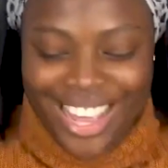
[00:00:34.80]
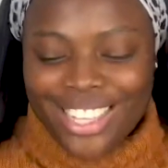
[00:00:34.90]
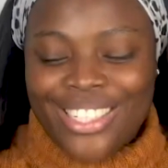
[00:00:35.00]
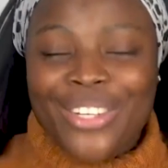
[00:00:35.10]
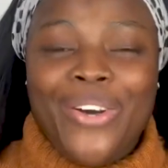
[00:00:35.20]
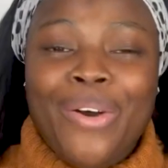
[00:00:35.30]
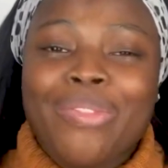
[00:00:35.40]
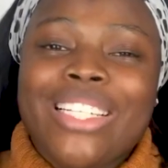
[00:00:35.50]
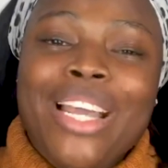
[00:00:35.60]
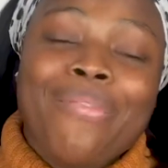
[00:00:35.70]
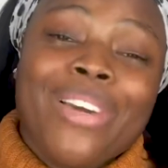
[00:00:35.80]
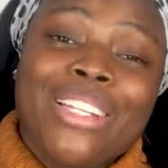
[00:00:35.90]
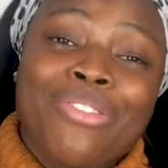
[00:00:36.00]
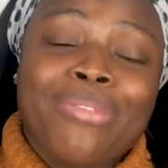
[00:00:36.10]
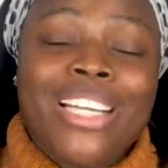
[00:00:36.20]
So today I'm going,
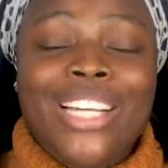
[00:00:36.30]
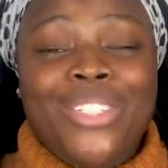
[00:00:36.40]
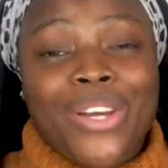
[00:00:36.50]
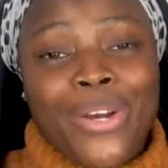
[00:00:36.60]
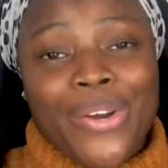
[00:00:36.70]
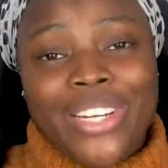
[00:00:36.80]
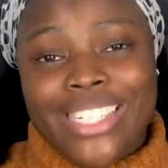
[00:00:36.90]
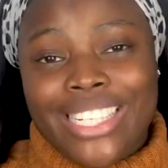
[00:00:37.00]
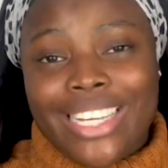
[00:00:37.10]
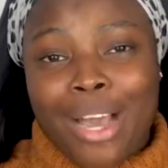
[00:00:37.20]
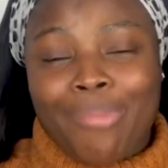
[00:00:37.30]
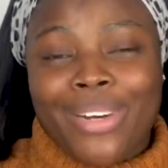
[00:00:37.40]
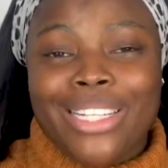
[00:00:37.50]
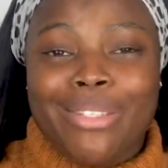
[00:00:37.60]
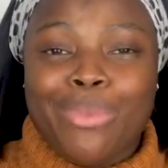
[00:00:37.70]
from title you can already see that I'm
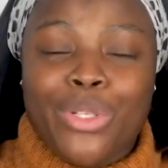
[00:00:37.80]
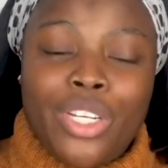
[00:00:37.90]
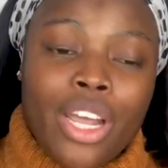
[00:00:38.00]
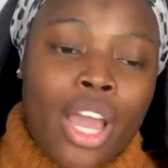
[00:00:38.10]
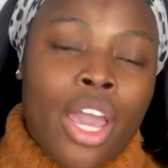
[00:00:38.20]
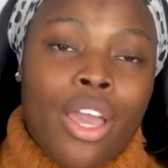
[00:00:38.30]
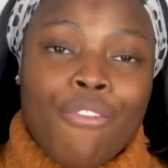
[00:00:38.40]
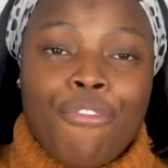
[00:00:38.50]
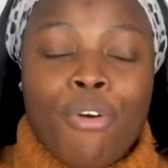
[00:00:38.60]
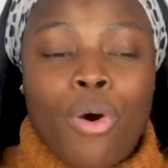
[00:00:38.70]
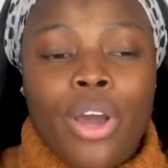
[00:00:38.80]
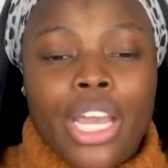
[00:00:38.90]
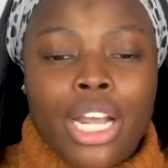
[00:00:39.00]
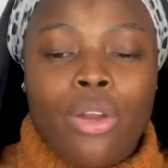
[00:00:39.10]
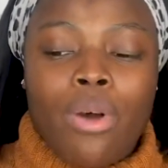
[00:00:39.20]
going to be doing a fall
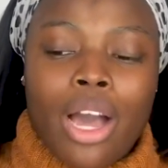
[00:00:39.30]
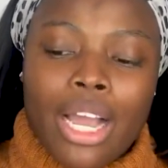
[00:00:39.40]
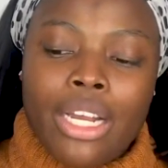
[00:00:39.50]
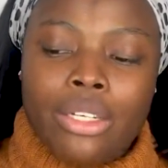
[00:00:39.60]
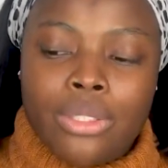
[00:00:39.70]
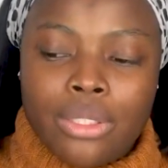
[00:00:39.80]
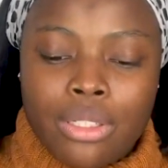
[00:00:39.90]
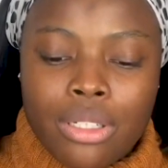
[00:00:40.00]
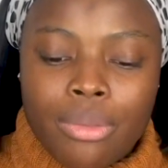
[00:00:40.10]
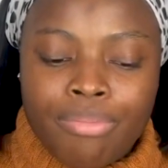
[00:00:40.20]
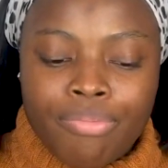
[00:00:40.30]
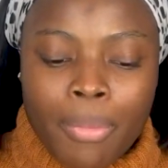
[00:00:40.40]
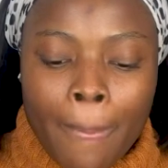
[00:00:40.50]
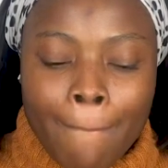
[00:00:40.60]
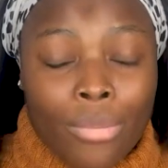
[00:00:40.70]
halo eye look.
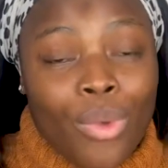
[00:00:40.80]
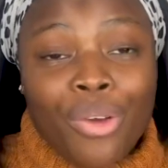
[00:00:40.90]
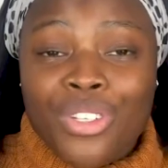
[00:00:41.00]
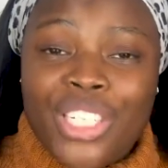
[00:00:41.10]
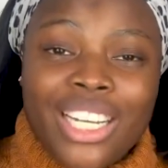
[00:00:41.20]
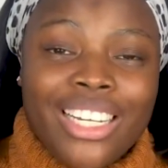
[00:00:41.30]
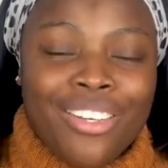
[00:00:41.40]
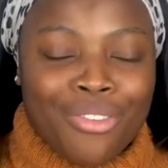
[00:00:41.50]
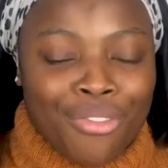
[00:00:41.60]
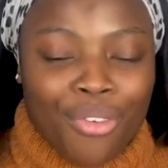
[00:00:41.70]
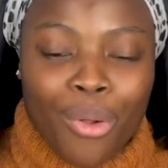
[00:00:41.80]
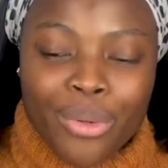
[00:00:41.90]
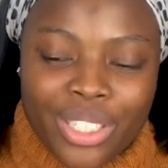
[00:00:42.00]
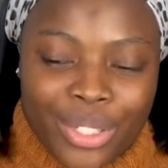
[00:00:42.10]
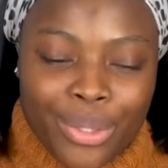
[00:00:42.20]
I'm officially in fall,
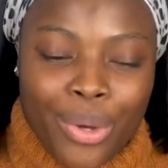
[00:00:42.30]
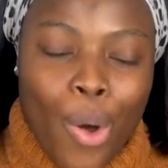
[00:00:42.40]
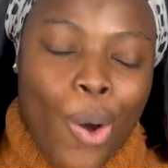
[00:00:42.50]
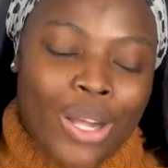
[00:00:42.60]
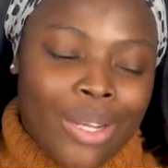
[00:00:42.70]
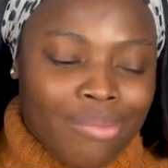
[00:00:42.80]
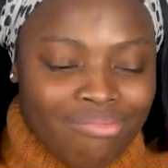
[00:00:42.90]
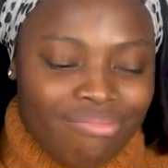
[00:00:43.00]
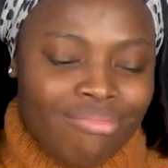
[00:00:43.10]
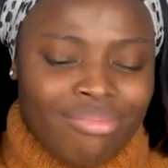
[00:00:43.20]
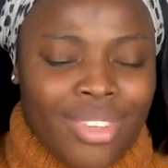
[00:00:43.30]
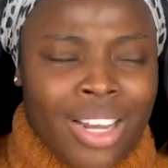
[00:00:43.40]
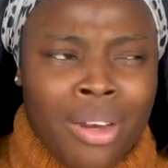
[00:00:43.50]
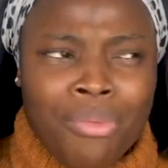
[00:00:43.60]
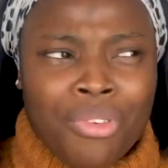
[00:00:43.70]
so
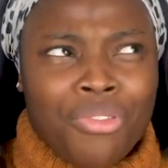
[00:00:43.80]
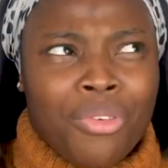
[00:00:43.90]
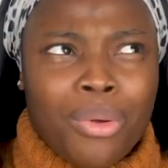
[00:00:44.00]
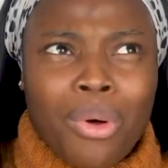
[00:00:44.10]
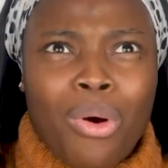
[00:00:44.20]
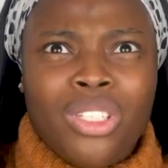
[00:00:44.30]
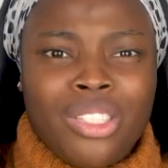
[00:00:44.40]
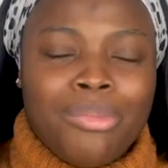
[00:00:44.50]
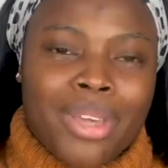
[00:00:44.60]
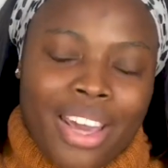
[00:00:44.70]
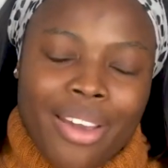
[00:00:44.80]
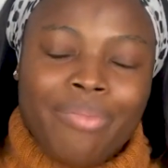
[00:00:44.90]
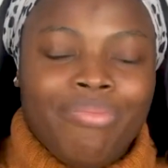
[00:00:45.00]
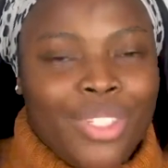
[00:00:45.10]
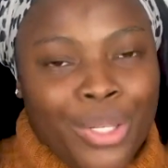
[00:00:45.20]
I'm in for fall, autumn, yeah.
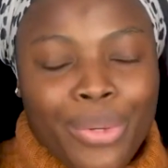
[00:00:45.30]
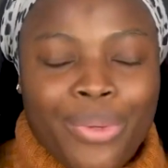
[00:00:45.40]
So